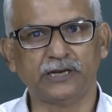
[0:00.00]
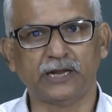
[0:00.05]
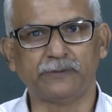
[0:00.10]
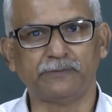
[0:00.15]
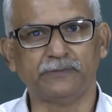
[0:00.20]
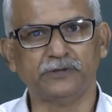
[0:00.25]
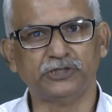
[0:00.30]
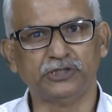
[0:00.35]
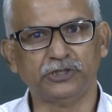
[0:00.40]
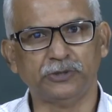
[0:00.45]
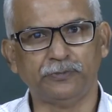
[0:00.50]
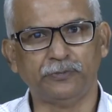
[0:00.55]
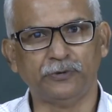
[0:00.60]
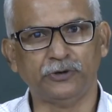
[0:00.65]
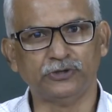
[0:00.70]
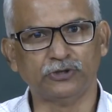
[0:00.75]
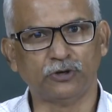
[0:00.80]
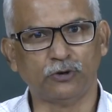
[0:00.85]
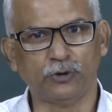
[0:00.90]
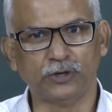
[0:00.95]
that means, CPU
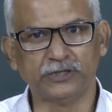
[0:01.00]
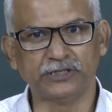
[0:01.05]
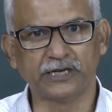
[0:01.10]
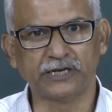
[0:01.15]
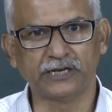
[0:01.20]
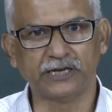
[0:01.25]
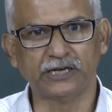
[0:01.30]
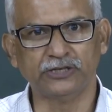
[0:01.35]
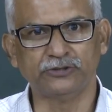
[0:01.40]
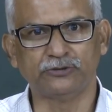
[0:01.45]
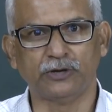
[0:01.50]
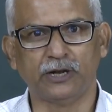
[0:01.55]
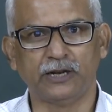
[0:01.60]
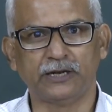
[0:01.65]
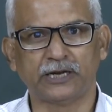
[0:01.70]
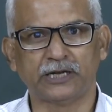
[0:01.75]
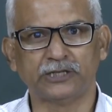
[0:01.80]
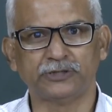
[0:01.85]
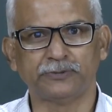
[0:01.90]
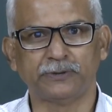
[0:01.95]
is always engaged while
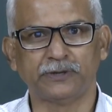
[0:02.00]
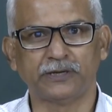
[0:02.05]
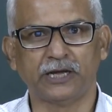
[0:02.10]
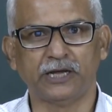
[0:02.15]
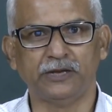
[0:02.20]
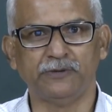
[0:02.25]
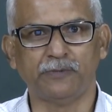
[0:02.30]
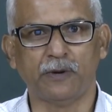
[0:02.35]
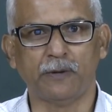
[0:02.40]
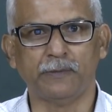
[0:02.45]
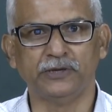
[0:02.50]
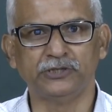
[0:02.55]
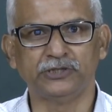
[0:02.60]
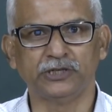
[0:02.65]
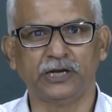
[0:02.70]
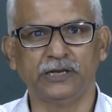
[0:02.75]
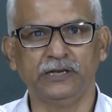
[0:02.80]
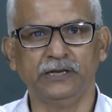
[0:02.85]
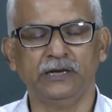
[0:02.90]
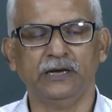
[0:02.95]
transferring the
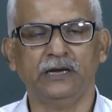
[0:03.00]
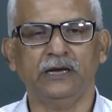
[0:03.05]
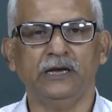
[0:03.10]
information,